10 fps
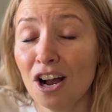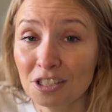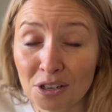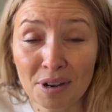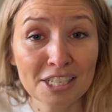
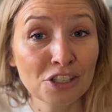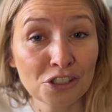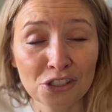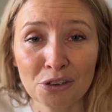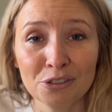Also, I
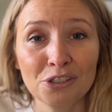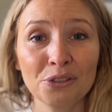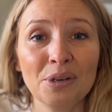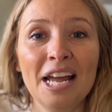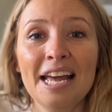just showed
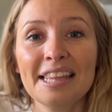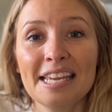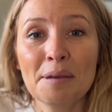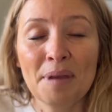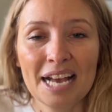you
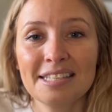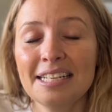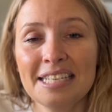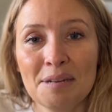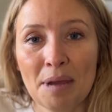the
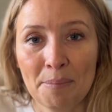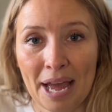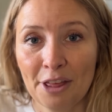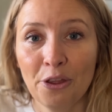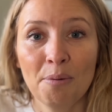baskets in my
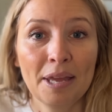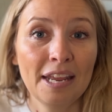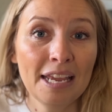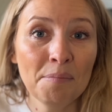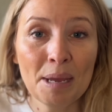bathroom
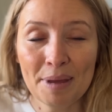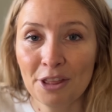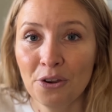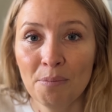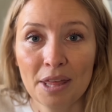and in my
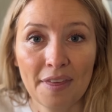bathroom,